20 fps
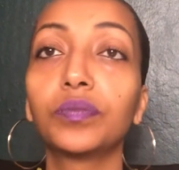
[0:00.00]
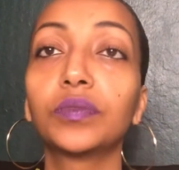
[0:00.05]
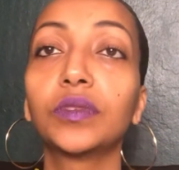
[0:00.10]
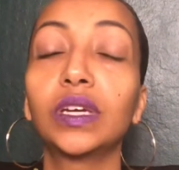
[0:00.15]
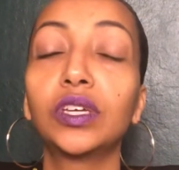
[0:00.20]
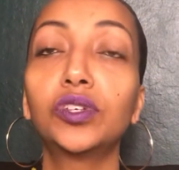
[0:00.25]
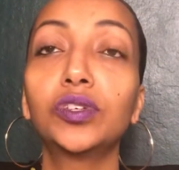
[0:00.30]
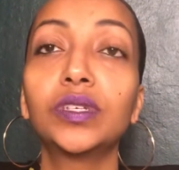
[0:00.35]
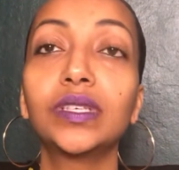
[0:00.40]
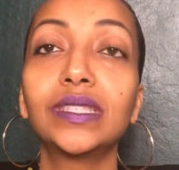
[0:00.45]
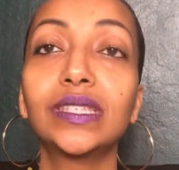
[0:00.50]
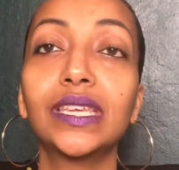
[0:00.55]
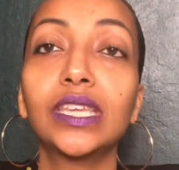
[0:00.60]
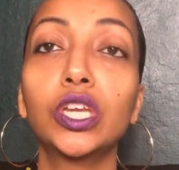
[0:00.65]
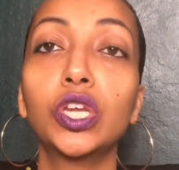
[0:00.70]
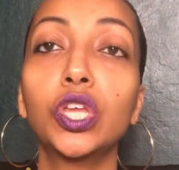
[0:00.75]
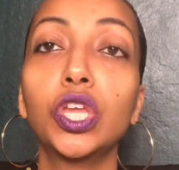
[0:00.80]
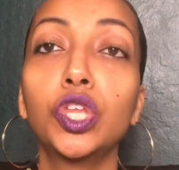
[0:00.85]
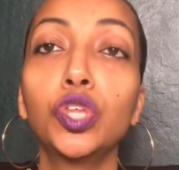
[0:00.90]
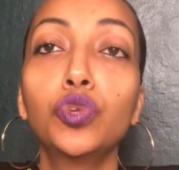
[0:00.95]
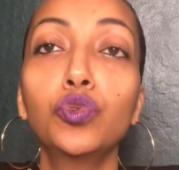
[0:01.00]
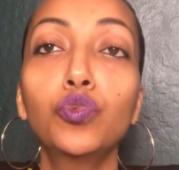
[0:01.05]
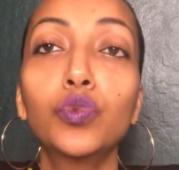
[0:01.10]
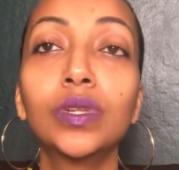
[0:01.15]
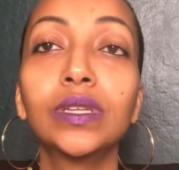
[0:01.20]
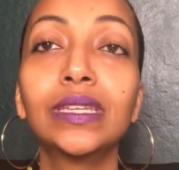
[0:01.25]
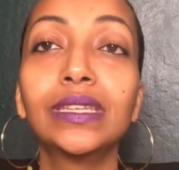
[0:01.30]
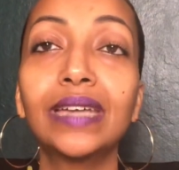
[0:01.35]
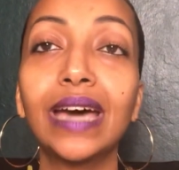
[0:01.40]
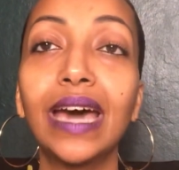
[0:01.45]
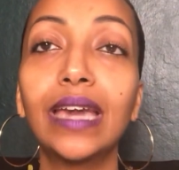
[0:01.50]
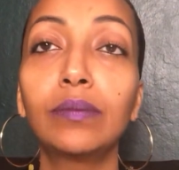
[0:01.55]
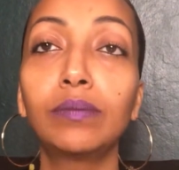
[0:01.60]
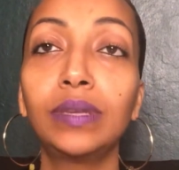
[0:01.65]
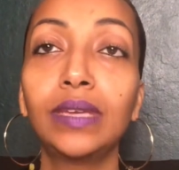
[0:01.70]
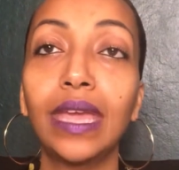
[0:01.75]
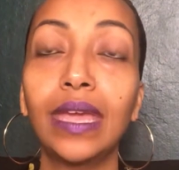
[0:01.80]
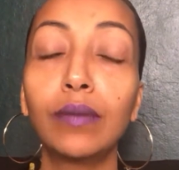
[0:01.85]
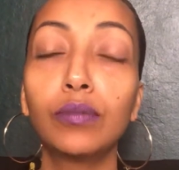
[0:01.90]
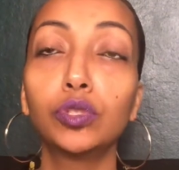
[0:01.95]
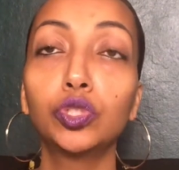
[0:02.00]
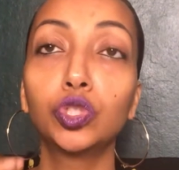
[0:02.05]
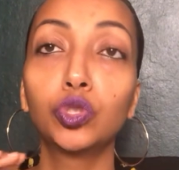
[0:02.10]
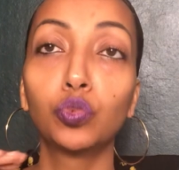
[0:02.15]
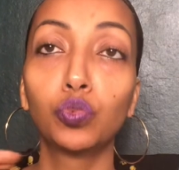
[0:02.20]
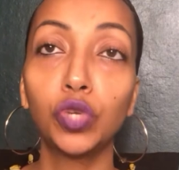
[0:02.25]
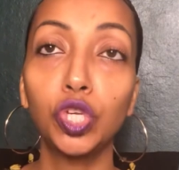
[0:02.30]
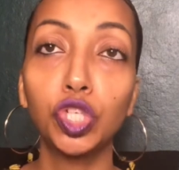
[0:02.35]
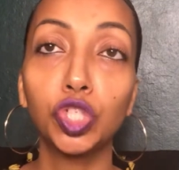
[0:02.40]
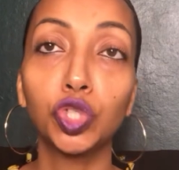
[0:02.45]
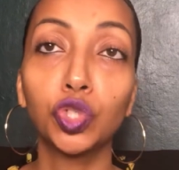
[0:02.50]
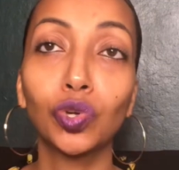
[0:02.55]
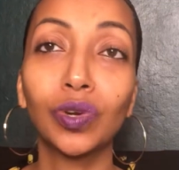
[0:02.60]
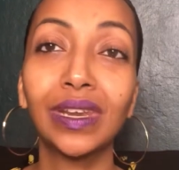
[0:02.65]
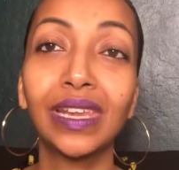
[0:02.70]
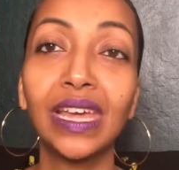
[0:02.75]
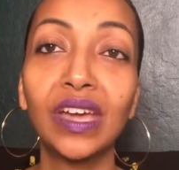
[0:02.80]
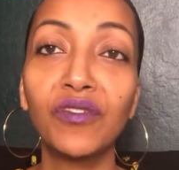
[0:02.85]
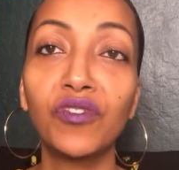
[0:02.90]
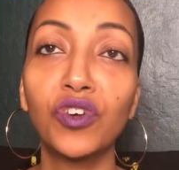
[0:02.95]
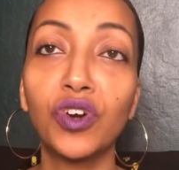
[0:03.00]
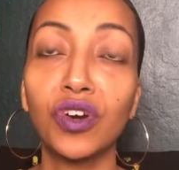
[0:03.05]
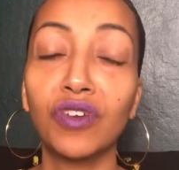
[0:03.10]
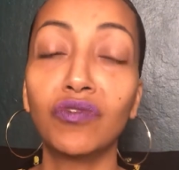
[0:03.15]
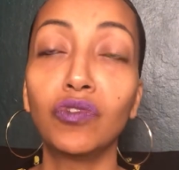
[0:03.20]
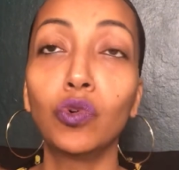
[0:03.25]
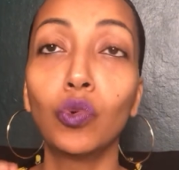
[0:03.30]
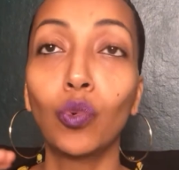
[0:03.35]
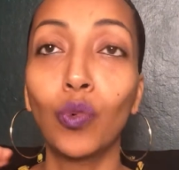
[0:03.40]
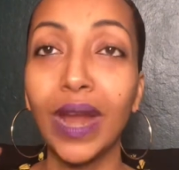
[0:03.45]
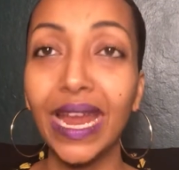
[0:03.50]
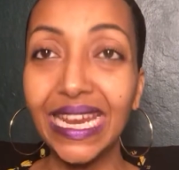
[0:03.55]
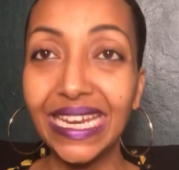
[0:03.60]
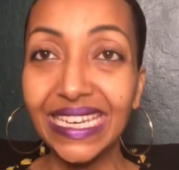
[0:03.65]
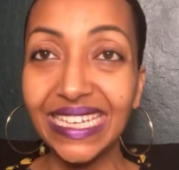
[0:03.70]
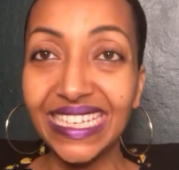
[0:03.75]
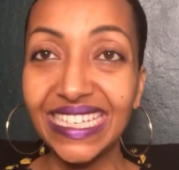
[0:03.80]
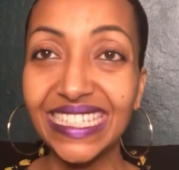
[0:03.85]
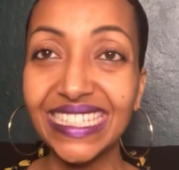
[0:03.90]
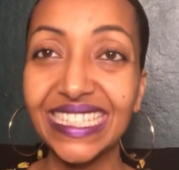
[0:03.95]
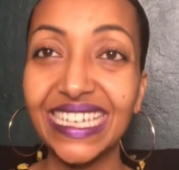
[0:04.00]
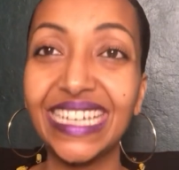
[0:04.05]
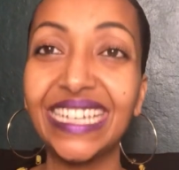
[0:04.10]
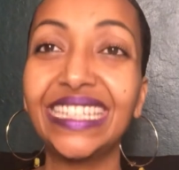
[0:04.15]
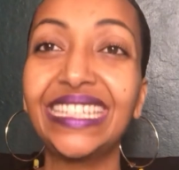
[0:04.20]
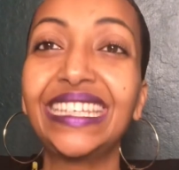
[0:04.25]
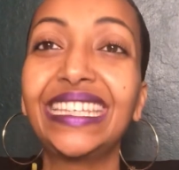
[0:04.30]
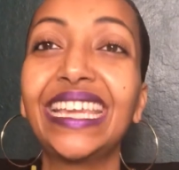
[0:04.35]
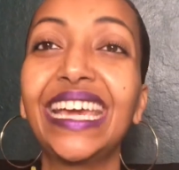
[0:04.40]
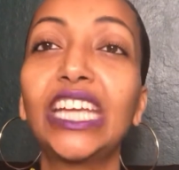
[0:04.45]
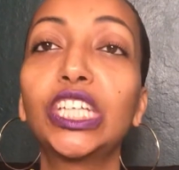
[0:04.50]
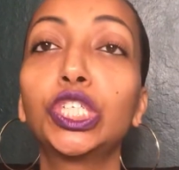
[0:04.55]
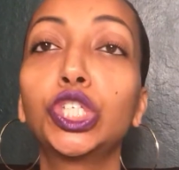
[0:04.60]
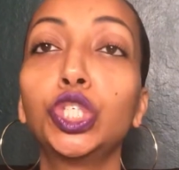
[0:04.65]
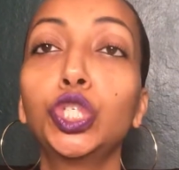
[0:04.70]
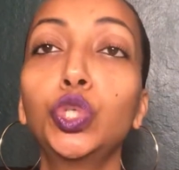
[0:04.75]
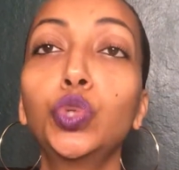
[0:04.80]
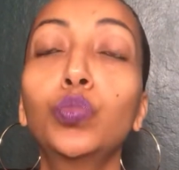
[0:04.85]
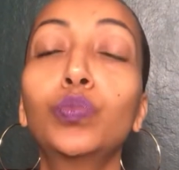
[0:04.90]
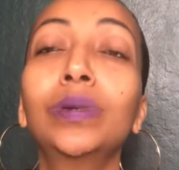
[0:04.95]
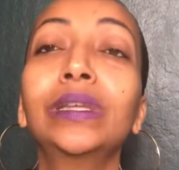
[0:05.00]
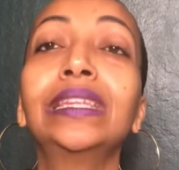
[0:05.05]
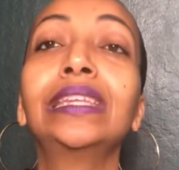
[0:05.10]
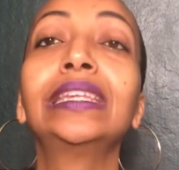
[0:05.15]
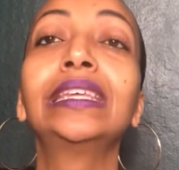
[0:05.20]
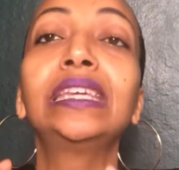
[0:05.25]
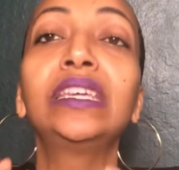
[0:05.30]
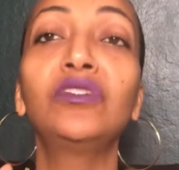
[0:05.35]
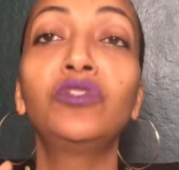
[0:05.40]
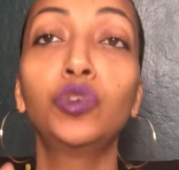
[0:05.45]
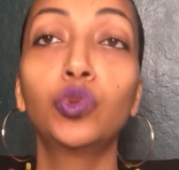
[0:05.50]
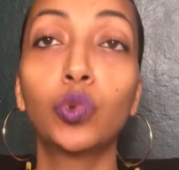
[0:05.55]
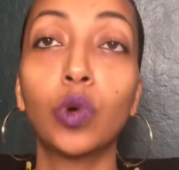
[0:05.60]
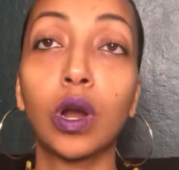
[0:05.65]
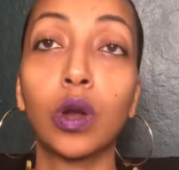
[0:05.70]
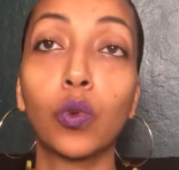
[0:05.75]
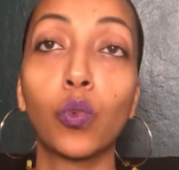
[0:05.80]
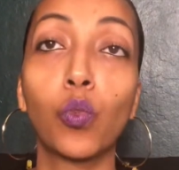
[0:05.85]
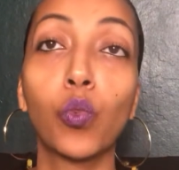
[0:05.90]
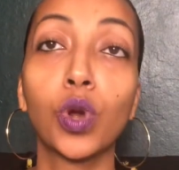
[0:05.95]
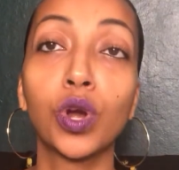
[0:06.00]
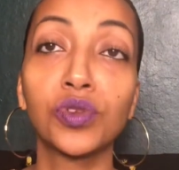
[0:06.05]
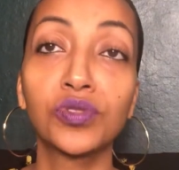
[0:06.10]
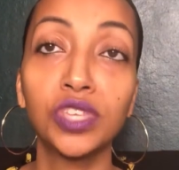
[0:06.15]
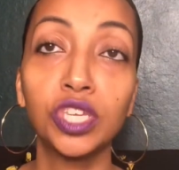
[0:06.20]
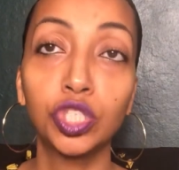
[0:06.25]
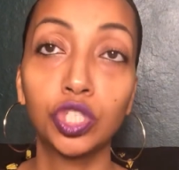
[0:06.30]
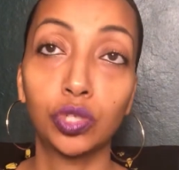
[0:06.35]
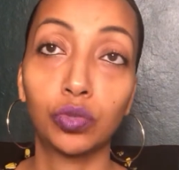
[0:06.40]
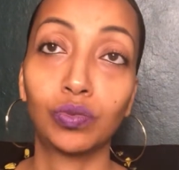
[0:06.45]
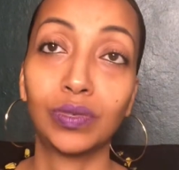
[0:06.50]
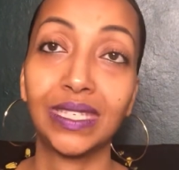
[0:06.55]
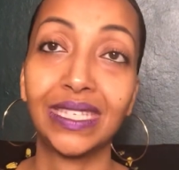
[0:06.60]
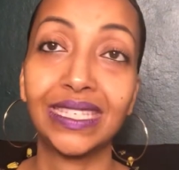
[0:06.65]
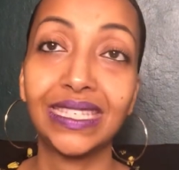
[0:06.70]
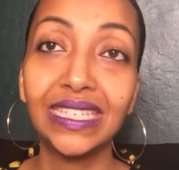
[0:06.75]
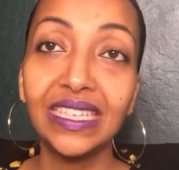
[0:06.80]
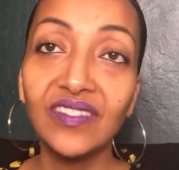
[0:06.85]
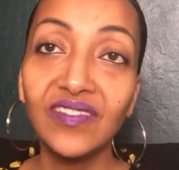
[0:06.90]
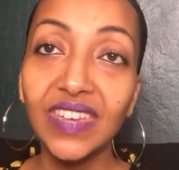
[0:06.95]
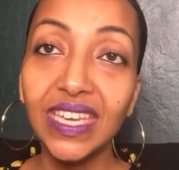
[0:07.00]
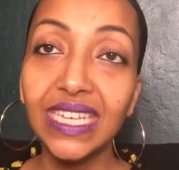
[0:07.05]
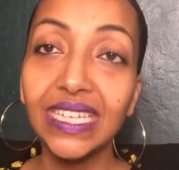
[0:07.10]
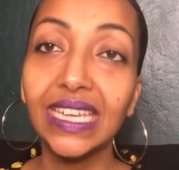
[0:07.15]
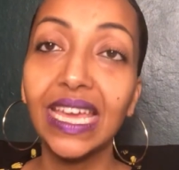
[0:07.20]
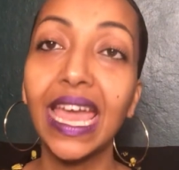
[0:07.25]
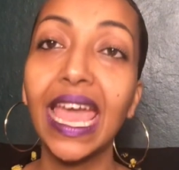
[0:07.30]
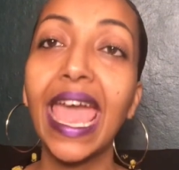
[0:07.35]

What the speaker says: Understand that you will not be able to reach your level of greatness unless you believe you are worthy to receive it.